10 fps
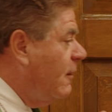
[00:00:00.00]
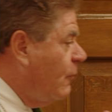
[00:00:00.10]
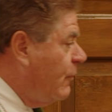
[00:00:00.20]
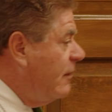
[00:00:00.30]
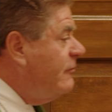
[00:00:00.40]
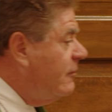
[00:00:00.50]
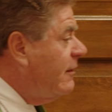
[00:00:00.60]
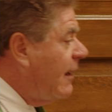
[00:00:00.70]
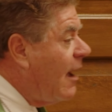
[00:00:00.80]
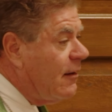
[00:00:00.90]

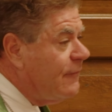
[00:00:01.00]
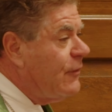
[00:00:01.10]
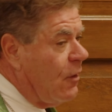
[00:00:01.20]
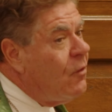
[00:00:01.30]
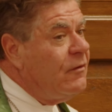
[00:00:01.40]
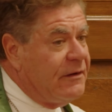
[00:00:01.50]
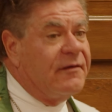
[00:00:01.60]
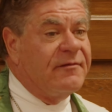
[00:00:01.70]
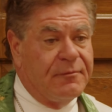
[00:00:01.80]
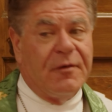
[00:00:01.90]
originally out of the
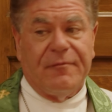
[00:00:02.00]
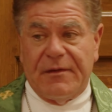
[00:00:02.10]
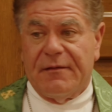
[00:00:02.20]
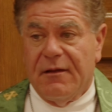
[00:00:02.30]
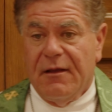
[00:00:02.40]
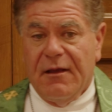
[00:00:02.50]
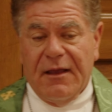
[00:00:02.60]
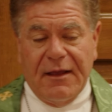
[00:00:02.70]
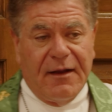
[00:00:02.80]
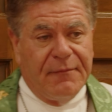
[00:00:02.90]
holiness movement.
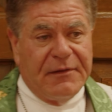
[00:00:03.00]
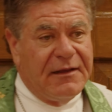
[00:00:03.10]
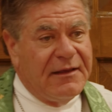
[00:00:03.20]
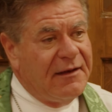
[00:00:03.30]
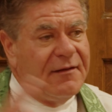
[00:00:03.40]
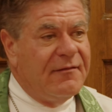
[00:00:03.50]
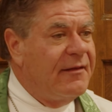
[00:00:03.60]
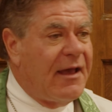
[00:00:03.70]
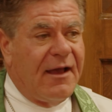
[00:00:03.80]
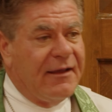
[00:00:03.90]
And I'm going to get into
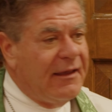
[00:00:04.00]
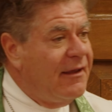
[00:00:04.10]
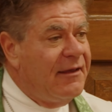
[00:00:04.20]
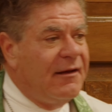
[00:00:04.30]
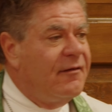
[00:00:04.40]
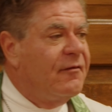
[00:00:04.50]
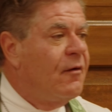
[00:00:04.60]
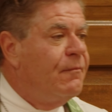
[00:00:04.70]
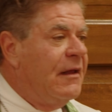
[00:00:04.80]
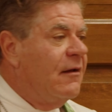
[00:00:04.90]
that. I can't get
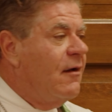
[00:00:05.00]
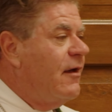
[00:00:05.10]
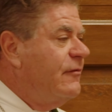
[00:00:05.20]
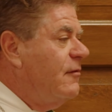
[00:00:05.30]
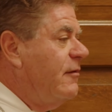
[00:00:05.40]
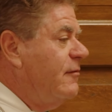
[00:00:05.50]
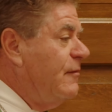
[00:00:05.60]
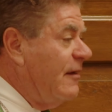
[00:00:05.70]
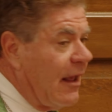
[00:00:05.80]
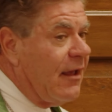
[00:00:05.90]
into
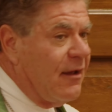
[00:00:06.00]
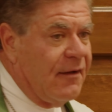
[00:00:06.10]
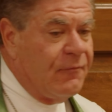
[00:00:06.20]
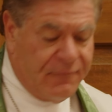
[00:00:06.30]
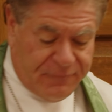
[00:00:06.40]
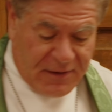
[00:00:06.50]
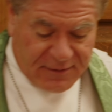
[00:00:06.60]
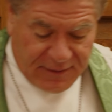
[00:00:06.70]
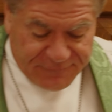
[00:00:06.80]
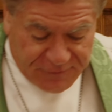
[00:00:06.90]
Pentecostalism today. I am not
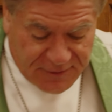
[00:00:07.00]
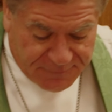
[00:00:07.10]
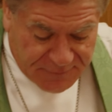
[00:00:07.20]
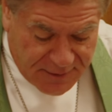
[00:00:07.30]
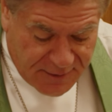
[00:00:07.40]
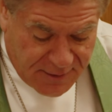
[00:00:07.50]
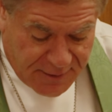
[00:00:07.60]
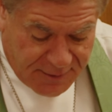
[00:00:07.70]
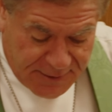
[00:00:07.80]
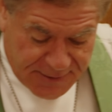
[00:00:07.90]
going to have time.
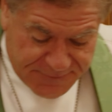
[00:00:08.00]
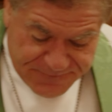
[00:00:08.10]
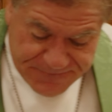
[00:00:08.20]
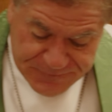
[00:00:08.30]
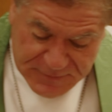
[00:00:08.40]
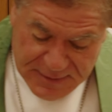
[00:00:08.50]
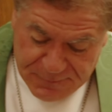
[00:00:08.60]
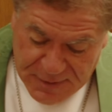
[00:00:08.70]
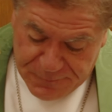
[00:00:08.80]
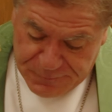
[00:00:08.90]
Uh,
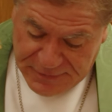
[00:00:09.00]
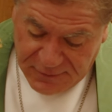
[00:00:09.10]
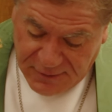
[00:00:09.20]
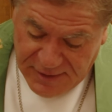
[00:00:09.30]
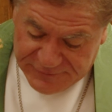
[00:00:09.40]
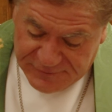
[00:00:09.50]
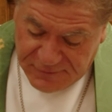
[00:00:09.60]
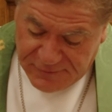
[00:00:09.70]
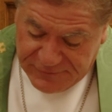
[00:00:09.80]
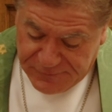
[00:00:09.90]
but
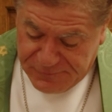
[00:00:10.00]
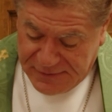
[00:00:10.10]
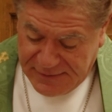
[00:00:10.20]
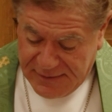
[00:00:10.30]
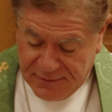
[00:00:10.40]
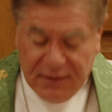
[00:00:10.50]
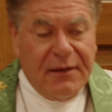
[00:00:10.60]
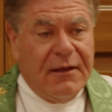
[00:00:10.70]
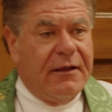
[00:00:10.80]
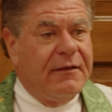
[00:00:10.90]
Pentecostalism began
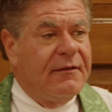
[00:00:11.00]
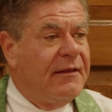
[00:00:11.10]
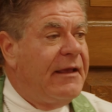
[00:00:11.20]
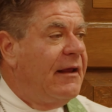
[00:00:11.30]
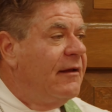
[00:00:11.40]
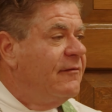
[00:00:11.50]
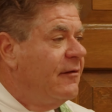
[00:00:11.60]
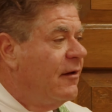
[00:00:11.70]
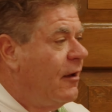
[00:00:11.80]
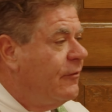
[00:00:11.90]
in the late
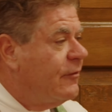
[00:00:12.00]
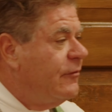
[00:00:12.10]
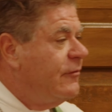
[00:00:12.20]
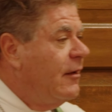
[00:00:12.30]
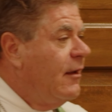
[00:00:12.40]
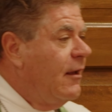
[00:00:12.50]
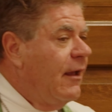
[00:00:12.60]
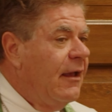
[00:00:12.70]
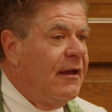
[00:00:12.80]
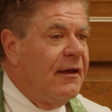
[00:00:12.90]
1800s,
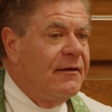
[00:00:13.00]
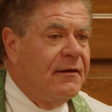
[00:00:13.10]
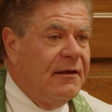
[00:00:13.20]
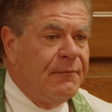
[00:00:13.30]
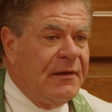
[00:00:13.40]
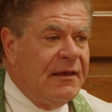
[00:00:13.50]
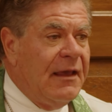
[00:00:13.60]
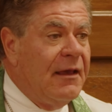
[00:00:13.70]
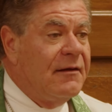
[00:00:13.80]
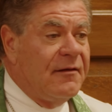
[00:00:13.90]
and it
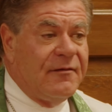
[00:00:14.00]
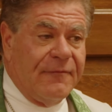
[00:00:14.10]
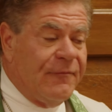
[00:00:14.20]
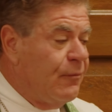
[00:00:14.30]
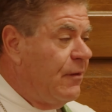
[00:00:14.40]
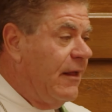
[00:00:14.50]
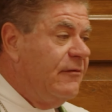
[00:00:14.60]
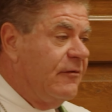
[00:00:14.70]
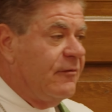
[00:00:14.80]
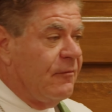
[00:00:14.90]
began in different
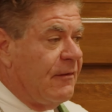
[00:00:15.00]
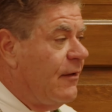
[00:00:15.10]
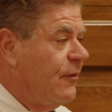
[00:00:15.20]
places around